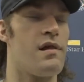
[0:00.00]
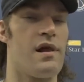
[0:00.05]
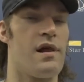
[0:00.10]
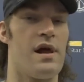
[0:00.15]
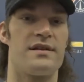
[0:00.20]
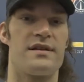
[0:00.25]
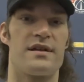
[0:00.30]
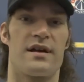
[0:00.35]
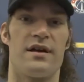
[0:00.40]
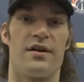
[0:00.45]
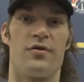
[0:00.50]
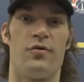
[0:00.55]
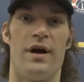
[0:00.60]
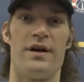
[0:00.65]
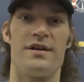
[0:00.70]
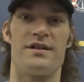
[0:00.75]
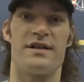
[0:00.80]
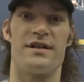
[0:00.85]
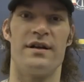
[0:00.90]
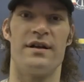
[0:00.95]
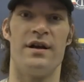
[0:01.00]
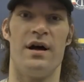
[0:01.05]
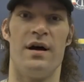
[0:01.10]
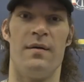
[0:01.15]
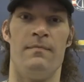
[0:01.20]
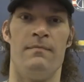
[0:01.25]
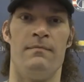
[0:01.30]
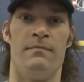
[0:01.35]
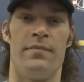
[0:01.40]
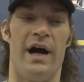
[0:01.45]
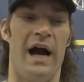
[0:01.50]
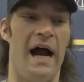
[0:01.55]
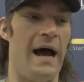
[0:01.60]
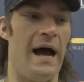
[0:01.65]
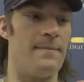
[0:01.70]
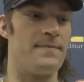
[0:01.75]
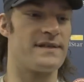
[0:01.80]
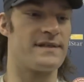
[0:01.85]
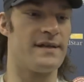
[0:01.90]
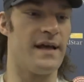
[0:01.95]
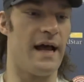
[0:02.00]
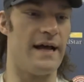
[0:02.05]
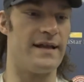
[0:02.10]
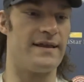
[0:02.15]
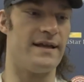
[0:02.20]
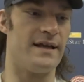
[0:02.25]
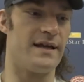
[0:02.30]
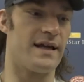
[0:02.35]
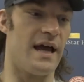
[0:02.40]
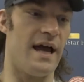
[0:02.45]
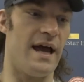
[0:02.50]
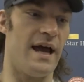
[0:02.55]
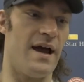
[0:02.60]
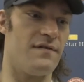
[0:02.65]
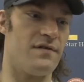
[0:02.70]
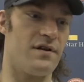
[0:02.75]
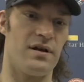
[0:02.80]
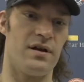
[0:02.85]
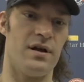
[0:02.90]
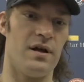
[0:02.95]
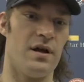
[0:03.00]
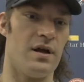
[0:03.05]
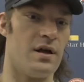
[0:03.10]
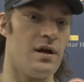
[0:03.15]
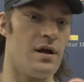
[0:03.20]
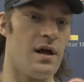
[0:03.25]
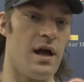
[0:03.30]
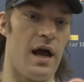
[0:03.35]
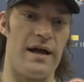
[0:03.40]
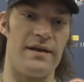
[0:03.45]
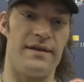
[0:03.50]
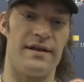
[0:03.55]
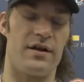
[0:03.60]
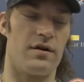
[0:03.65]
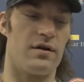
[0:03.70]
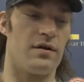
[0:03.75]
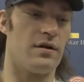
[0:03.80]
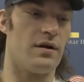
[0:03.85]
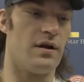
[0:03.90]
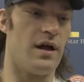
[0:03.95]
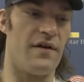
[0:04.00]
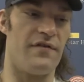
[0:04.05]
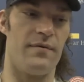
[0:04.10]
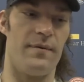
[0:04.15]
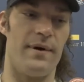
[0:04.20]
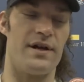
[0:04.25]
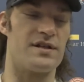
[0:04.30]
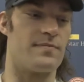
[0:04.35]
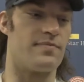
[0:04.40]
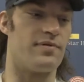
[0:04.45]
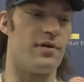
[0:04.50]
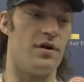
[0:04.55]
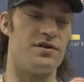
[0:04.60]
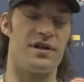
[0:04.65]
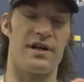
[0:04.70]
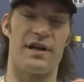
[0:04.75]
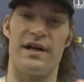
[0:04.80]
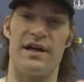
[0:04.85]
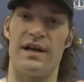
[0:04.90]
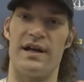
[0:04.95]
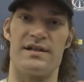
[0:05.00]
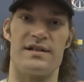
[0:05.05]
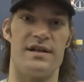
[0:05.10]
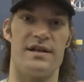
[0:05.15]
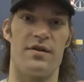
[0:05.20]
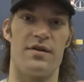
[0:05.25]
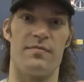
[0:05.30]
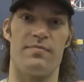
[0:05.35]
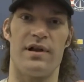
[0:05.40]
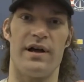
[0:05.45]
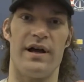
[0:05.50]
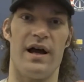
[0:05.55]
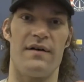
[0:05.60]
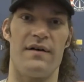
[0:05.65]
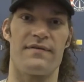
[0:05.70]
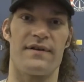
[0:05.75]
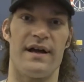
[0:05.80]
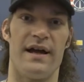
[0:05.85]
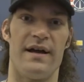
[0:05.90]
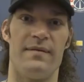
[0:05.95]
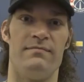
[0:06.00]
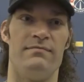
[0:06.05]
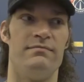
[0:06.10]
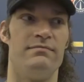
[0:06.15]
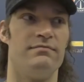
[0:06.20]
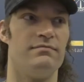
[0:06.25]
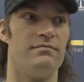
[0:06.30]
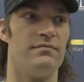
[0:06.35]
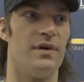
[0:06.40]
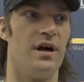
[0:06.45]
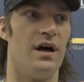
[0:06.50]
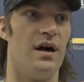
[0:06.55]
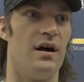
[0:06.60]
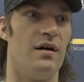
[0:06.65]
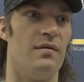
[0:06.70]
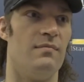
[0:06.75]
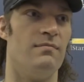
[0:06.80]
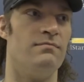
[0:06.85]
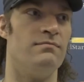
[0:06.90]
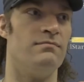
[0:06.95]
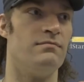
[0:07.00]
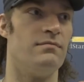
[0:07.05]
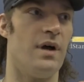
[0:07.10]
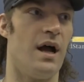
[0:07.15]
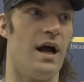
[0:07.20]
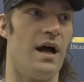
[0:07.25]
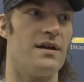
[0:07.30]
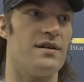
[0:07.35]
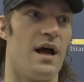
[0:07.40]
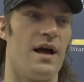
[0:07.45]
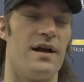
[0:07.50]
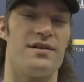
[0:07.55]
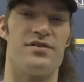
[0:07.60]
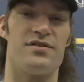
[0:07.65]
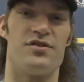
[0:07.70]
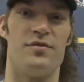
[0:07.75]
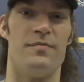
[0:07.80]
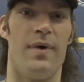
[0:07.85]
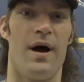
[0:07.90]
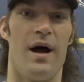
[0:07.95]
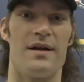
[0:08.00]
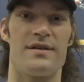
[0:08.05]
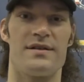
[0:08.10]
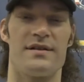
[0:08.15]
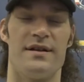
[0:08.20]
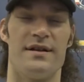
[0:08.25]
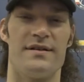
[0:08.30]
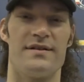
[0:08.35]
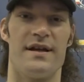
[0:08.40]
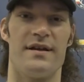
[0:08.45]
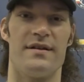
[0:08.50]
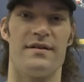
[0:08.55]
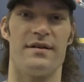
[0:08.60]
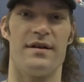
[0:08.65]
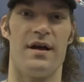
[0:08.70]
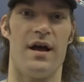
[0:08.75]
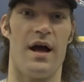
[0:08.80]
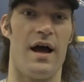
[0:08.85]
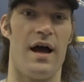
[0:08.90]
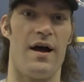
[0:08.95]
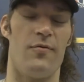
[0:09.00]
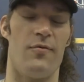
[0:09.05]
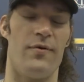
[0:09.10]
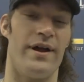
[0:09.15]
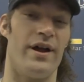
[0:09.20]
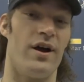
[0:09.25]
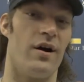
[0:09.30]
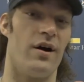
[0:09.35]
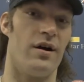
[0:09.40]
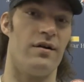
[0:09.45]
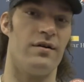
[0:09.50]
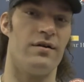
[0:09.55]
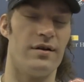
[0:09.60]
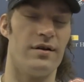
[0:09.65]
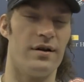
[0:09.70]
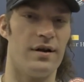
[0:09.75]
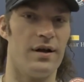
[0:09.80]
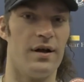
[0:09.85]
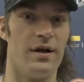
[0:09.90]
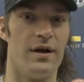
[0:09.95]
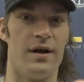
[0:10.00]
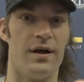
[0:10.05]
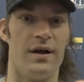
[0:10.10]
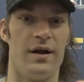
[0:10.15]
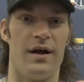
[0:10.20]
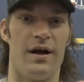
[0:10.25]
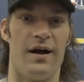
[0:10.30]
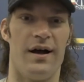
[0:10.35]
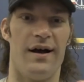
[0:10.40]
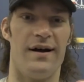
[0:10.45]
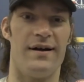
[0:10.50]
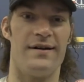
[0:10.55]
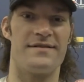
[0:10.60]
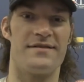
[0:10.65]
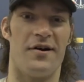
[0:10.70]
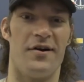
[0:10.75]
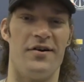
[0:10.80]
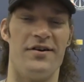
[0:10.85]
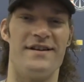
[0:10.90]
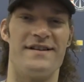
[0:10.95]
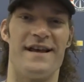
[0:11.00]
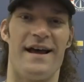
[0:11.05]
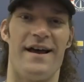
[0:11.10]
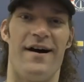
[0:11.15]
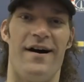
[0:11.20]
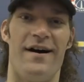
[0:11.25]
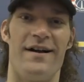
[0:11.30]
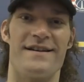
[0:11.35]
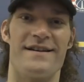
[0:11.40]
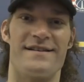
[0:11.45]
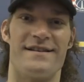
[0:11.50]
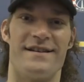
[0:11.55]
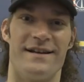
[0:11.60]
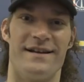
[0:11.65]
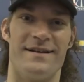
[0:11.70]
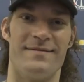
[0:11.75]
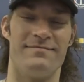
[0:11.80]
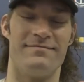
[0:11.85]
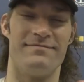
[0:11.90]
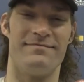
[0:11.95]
That's a good question. Perhaps. I think everybody's approaching it as another playoff game. I assume Boston is, that we are. It's hard to say, honestly.